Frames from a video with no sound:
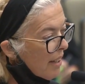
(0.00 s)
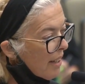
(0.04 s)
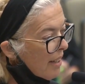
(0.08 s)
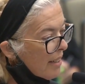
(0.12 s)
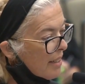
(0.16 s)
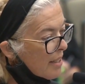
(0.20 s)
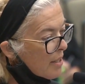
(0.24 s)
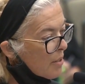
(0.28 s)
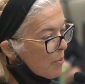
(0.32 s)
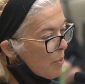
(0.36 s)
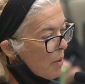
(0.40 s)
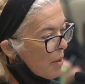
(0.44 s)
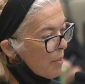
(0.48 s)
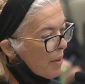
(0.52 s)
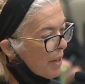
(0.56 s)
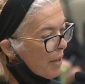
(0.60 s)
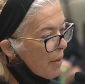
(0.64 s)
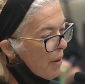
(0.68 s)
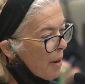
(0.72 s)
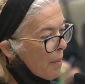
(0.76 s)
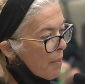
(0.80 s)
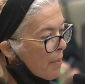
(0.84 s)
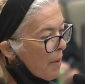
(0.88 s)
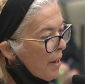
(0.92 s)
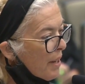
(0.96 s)
It's what my
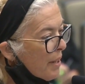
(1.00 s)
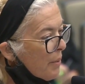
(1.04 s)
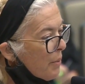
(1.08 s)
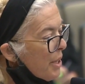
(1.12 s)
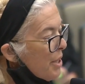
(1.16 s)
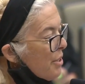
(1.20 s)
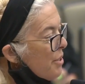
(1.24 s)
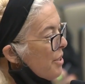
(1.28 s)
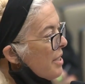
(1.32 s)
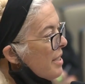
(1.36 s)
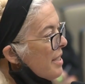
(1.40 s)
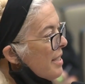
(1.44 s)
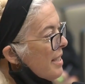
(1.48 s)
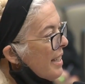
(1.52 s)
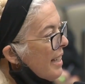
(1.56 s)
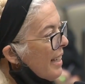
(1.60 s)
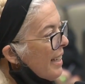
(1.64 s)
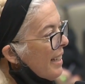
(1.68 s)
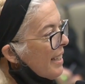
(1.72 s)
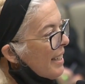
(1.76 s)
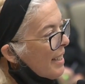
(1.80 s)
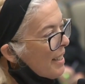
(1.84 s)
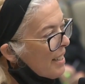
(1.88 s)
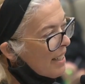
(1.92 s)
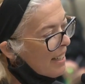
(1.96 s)
grandpa we used to
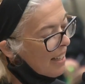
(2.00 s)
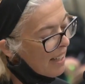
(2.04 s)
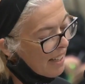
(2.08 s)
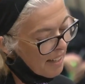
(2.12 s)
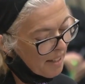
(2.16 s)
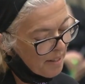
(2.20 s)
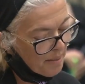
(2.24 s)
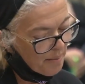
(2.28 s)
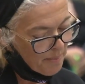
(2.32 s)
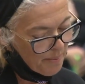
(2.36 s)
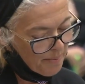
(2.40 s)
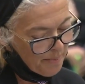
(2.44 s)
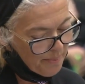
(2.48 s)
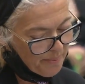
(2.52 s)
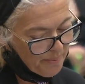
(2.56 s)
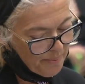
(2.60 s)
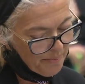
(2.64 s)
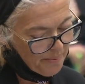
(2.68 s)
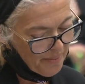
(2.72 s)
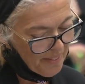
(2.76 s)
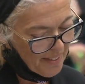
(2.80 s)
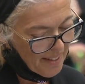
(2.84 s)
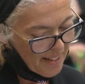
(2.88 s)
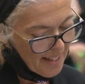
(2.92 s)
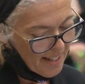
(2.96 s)
sing um,
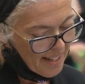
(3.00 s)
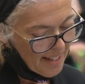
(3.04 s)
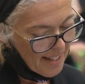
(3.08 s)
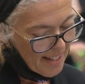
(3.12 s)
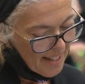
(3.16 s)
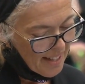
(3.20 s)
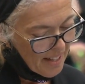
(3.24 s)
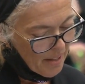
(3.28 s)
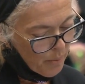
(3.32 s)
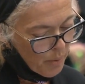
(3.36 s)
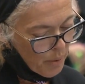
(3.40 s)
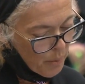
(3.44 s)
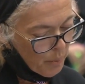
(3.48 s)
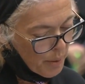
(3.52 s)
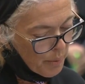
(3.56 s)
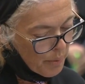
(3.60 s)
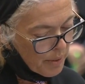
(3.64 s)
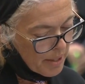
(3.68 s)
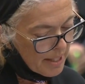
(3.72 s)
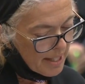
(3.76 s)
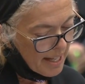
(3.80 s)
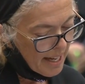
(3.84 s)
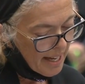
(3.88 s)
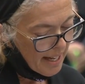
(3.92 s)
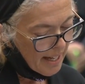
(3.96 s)
when we
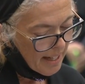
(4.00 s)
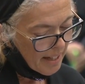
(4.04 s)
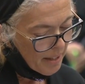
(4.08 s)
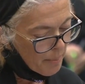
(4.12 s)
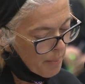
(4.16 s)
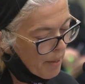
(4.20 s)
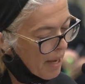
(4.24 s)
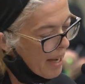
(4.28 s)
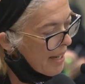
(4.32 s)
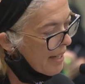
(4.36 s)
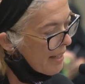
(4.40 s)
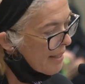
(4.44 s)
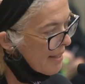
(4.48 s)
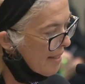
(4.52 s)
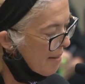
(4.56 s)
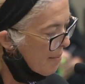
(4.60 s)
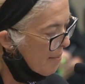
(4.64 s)
would say goodbye to